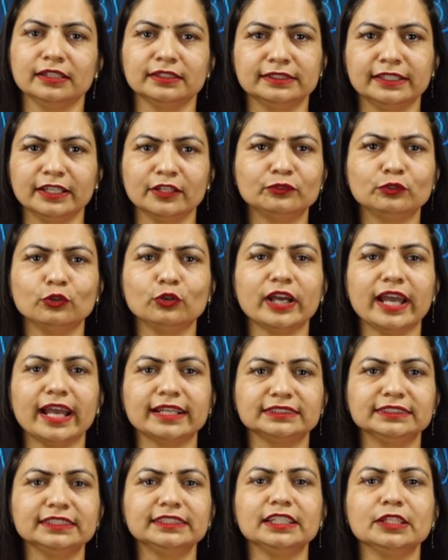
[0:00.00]
Therefore,
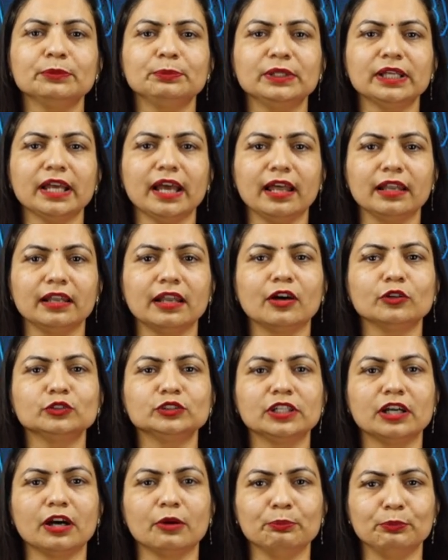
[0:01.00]
HTTP allows
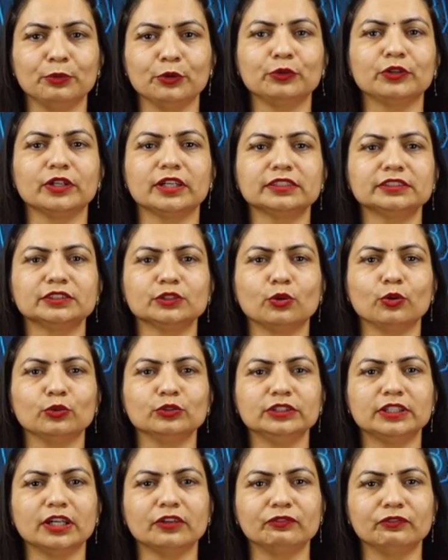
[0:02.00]
computers
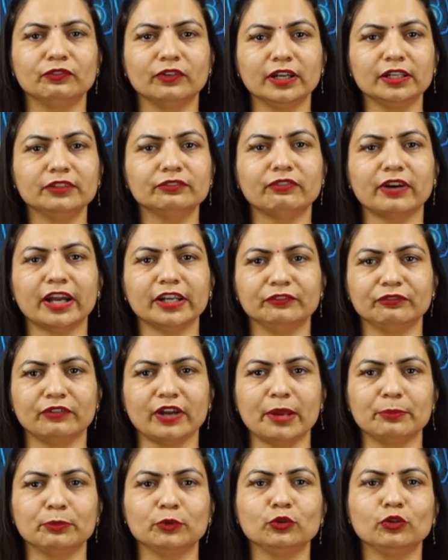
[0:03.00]
on the World Wide
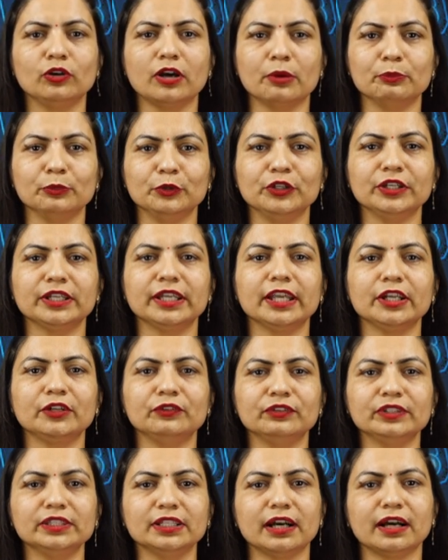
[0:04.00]
Web to communicate
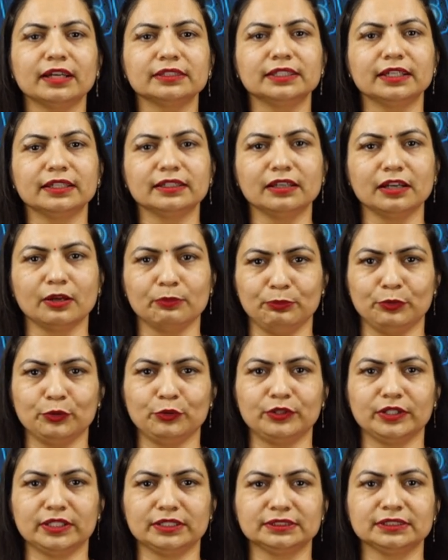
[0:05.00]
with other
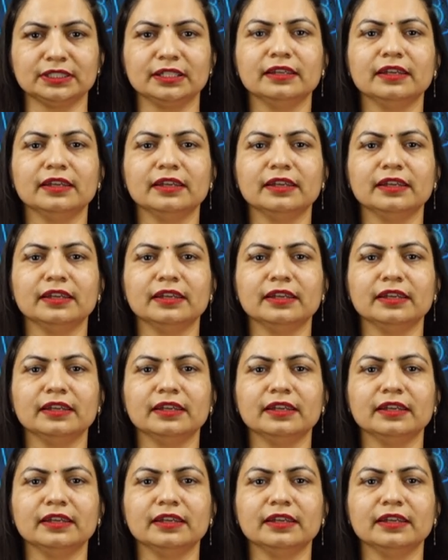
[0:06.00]
computers.